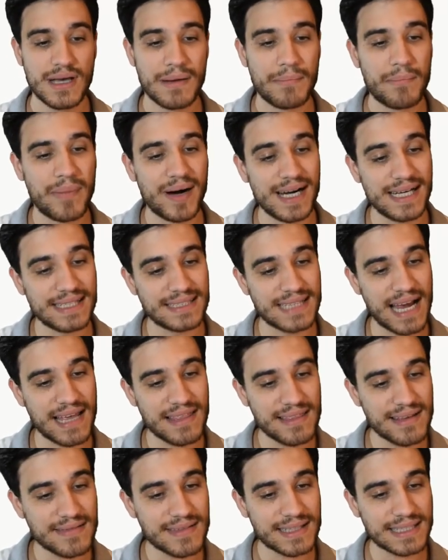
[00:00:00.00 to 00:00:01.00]
But I
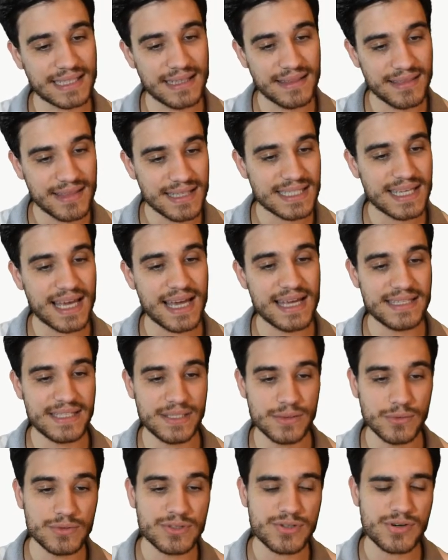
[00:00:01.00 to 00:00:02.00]
think that in this case,
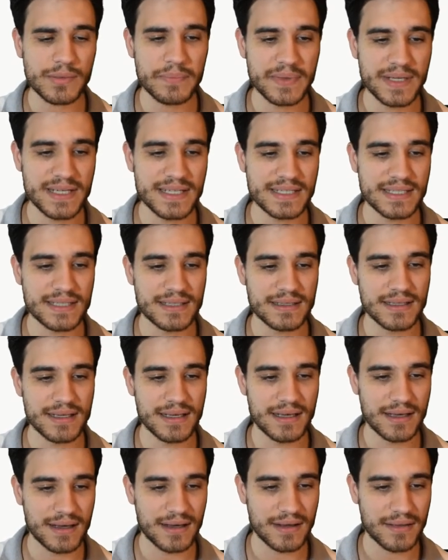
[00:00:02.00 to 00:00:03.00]
the Ultra Beast,
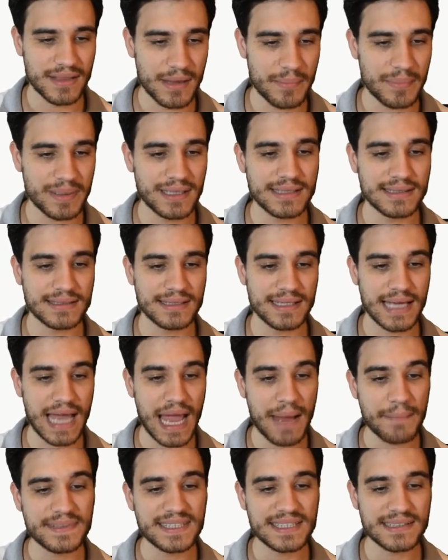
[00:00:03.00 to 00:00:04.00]
the ability
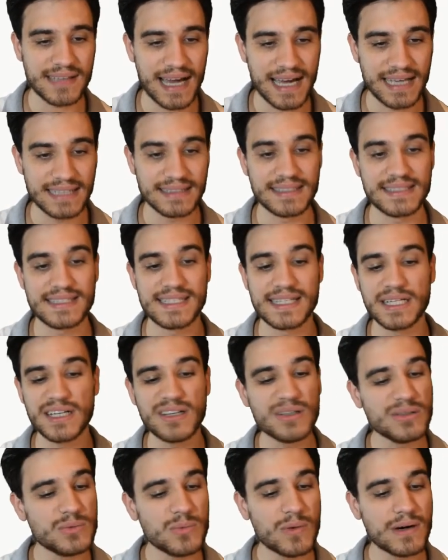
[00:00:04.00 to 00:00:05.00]
Empty Light is a
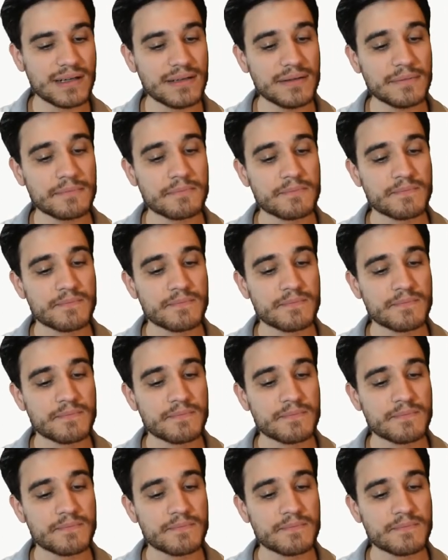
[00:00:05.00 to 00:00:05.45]
good one.